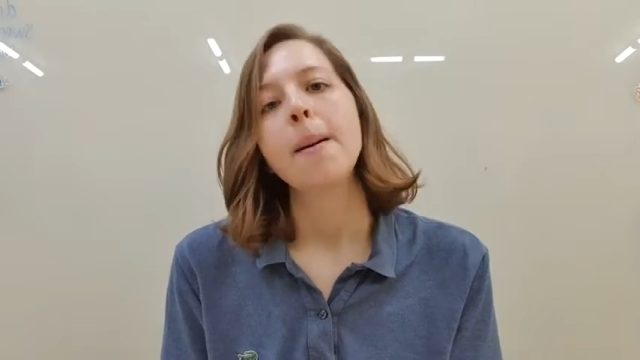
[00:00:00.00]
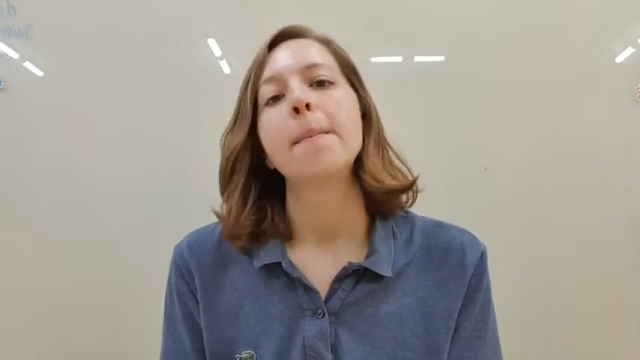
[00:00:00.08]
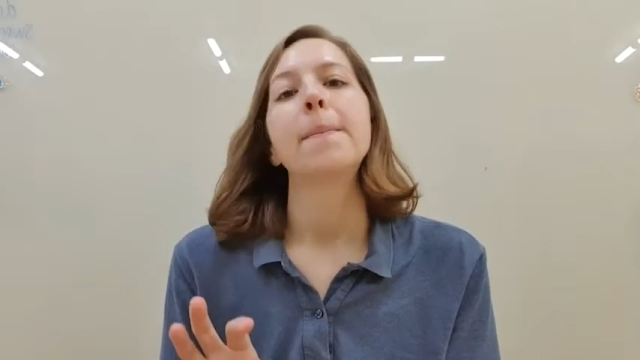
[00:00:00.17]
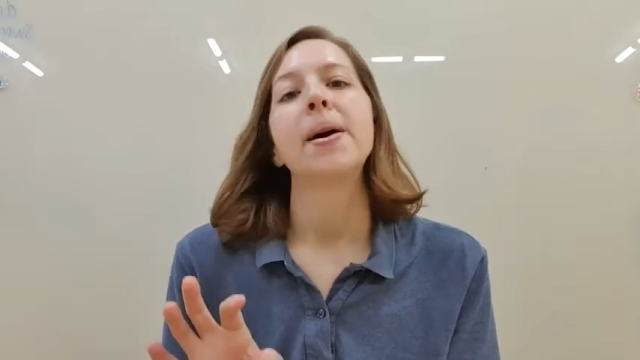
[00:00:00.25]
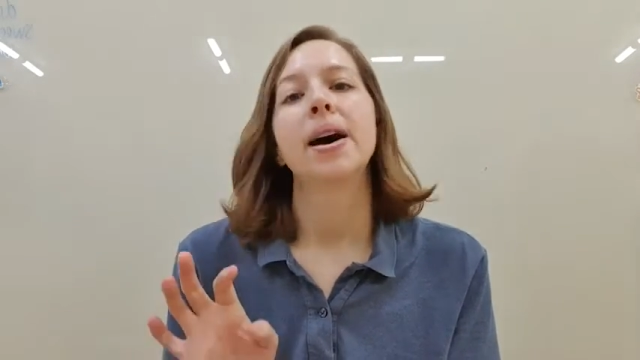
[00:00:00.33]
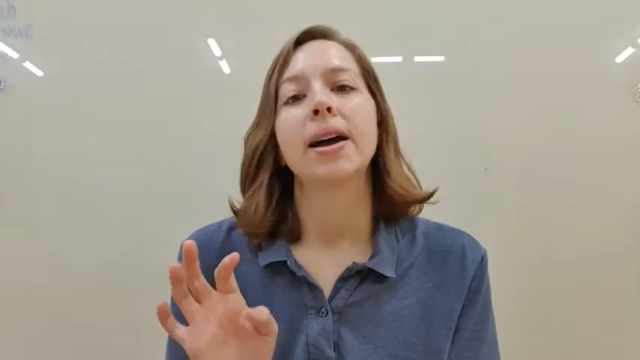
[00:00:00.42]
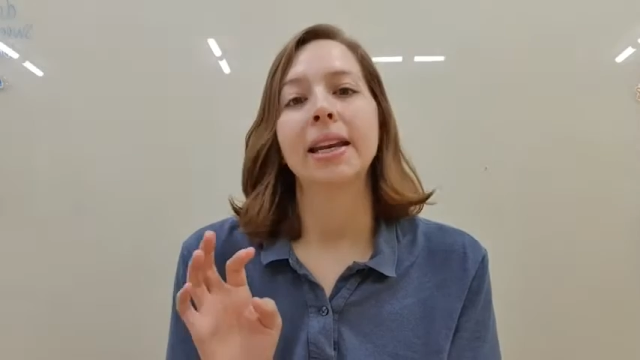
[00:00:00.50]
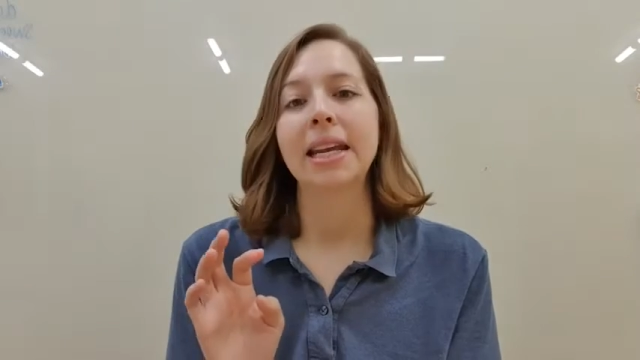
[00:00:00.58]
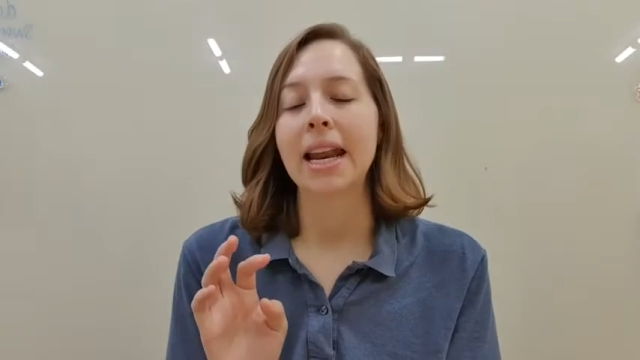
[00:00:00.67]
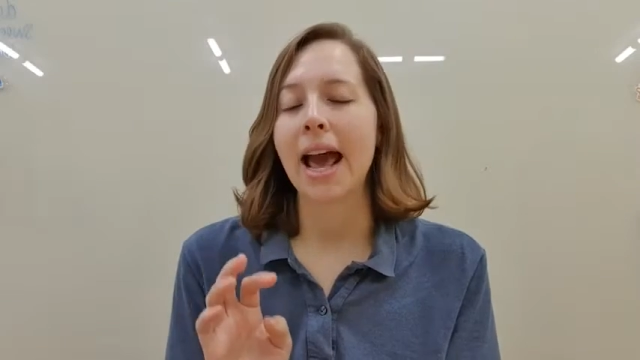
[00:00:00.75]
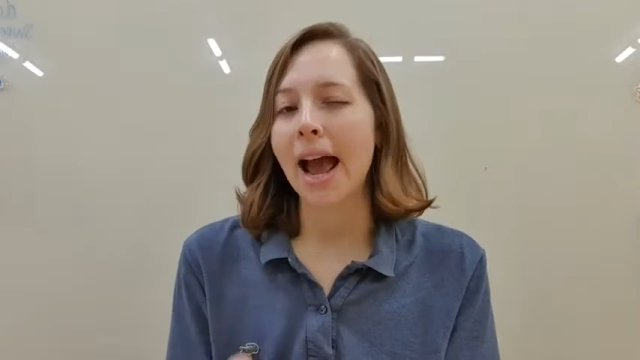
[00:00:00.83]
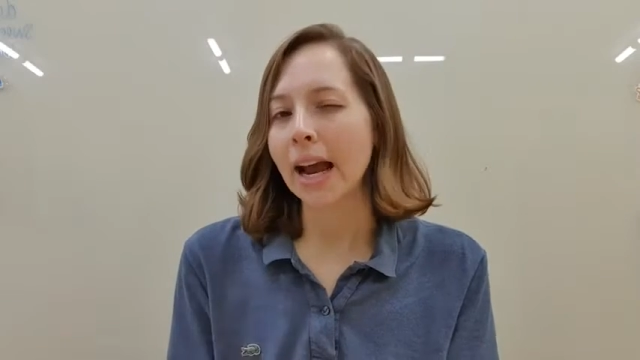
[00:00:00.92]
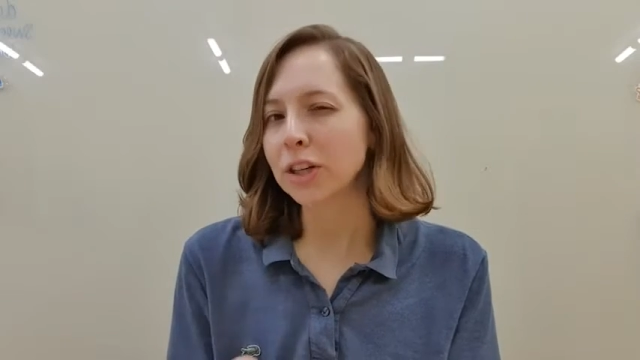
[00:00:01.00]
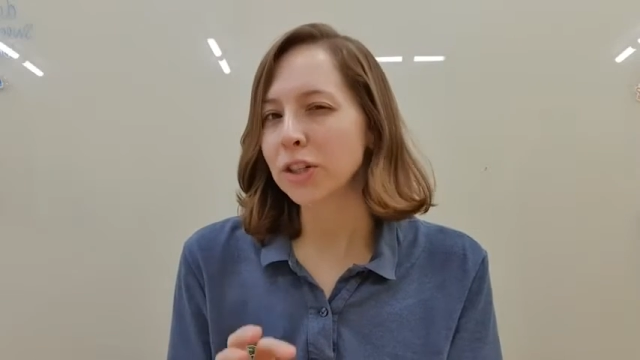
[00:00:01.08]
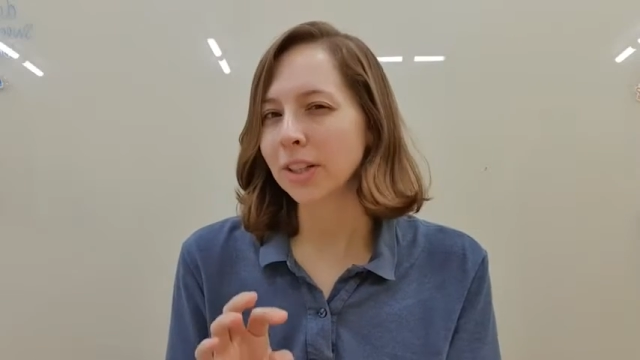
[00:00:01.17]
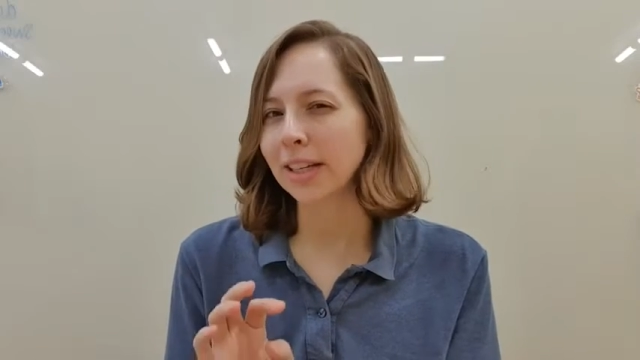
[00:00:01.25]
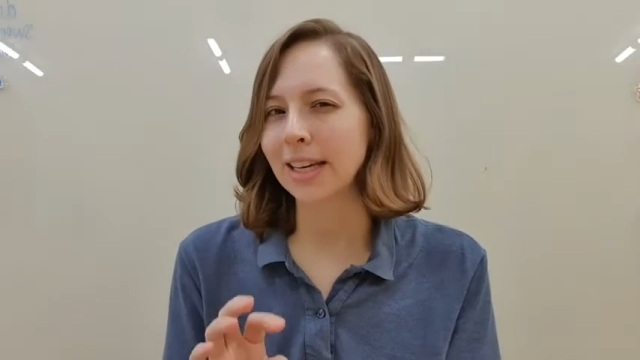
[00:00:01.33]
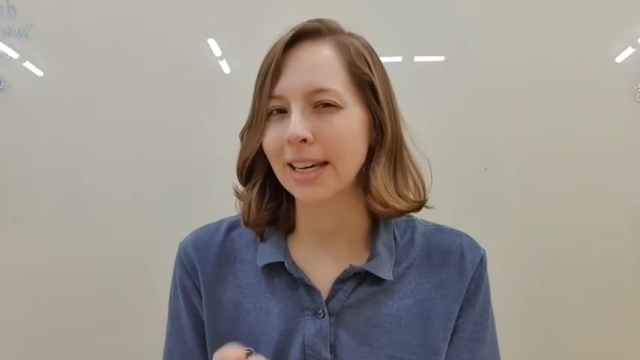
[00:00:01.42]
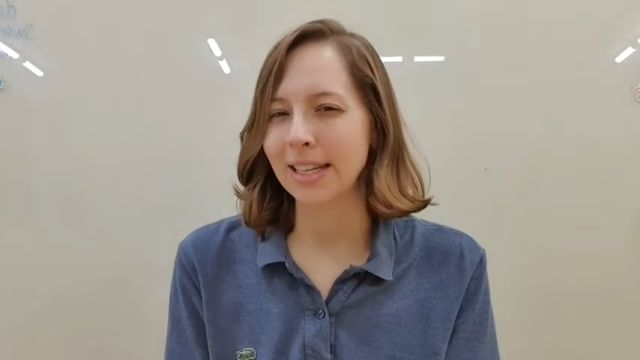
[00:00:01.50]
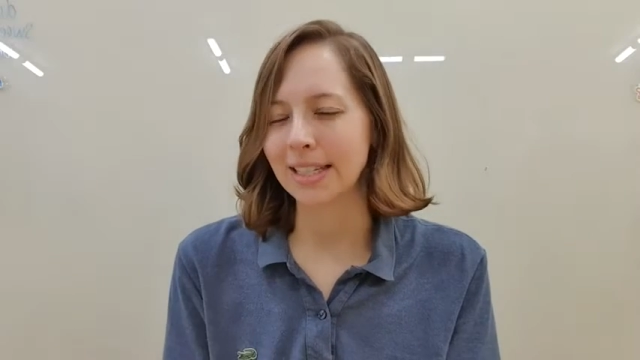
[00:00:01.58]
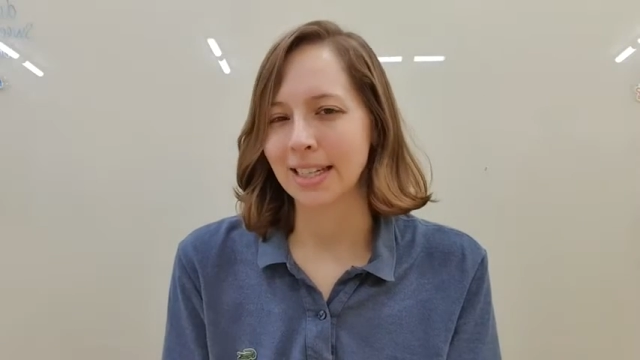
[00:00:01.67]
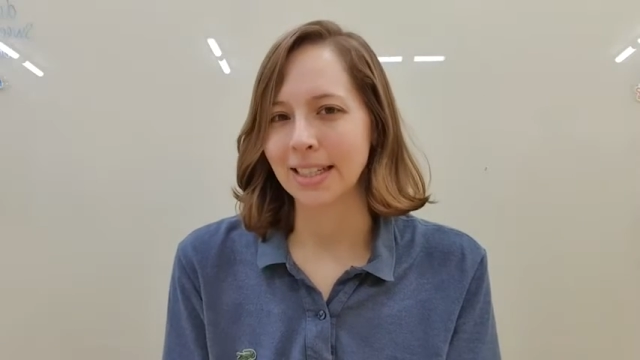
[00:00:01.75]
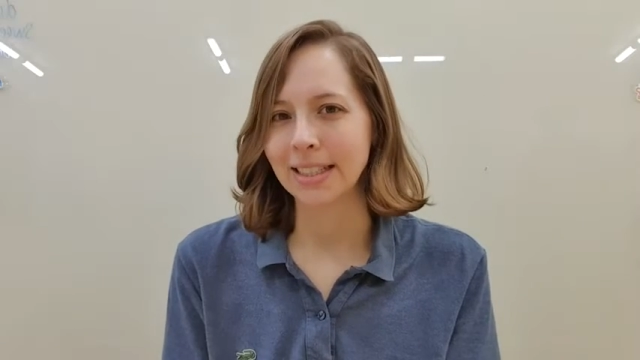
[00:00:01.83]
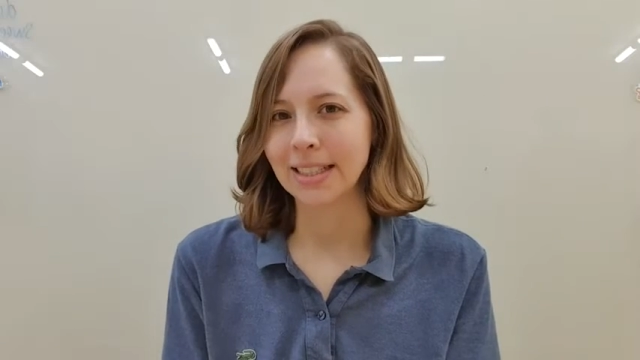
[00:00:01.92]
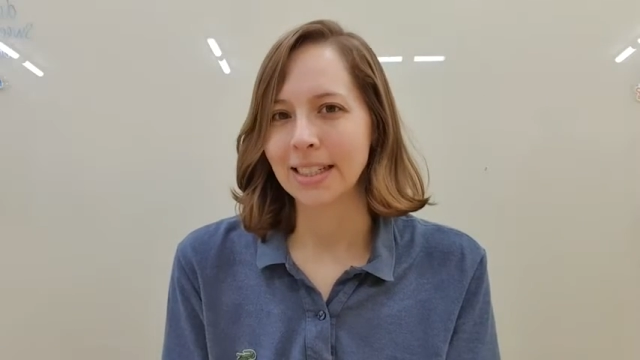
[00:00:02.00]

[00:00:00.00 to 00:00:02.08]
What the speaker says: but it actually isn't.